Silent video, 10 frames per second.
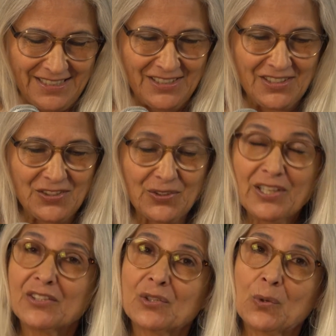So
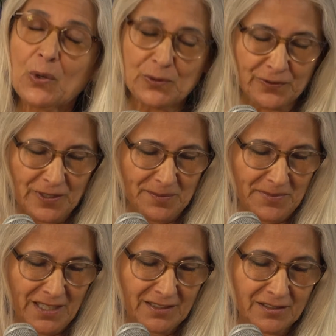another quote
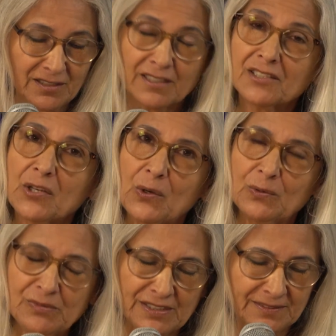from Ernest
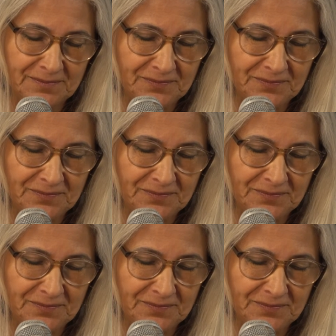Holmes.